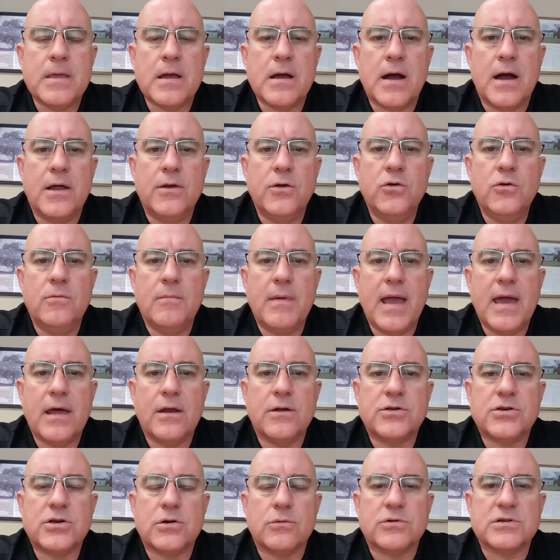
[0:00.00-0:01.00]
A new
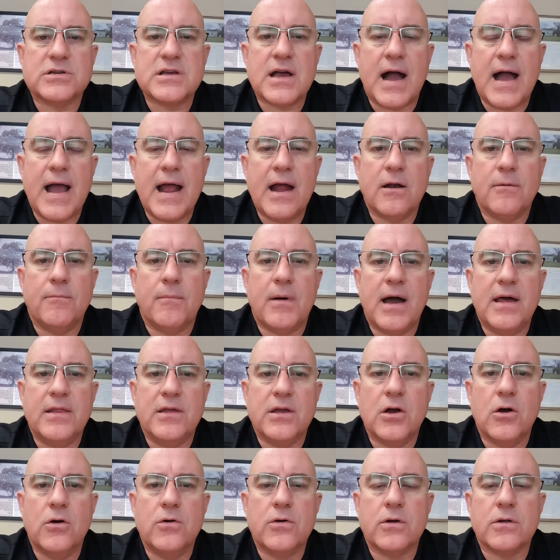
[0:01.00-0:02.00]
manager was hired by
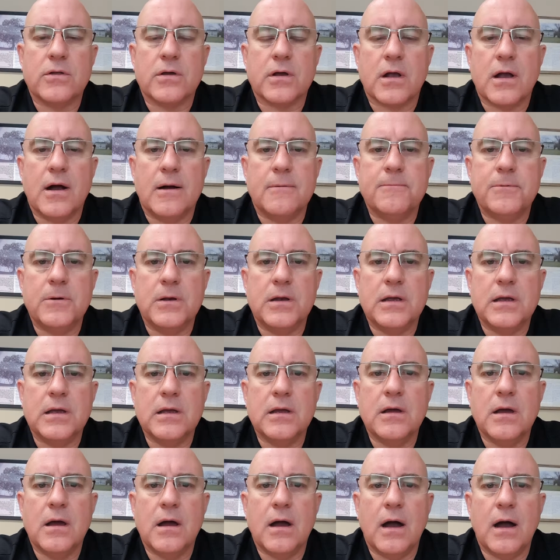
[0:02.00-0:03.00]
the owner of the
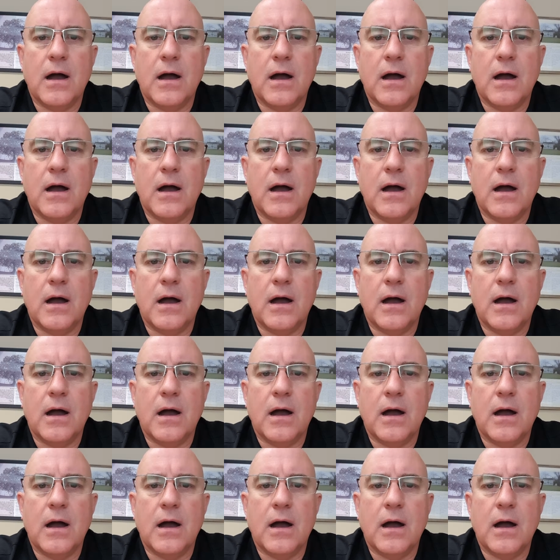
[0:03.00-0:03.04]
company.